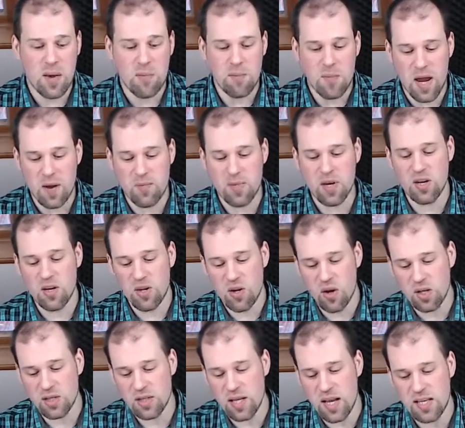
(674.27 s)
maybe
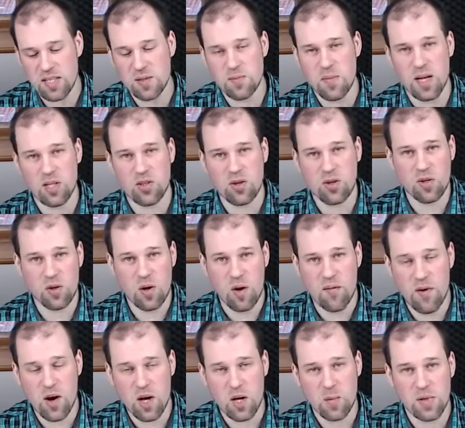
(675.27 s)
not as much on the
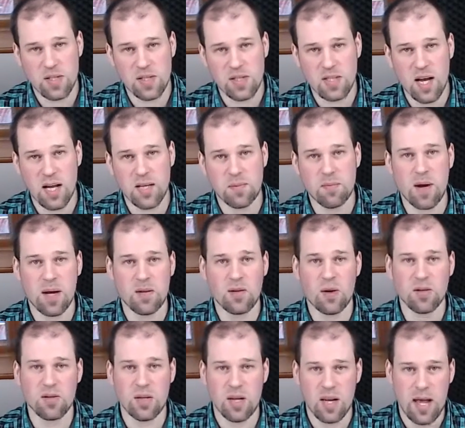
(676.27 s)
convertible side, but
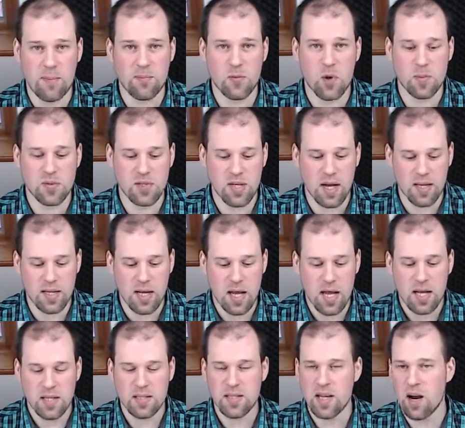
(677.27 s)
on the laptop side
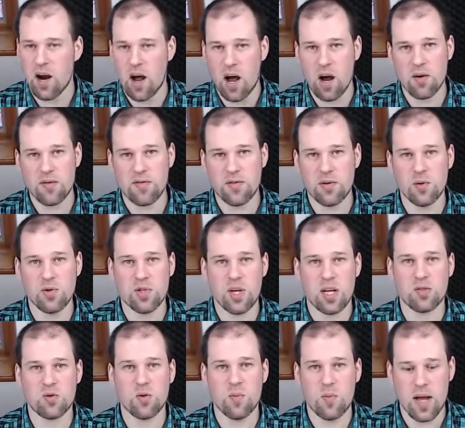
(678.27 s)
there are a few
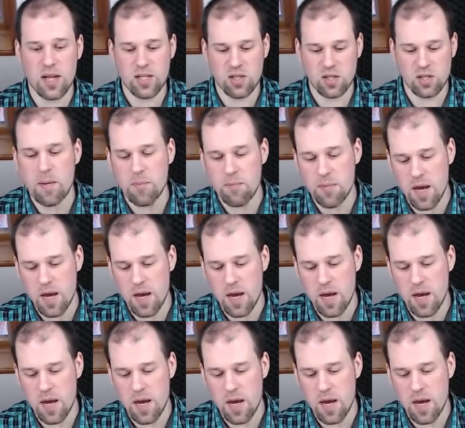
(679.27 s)
just to mention.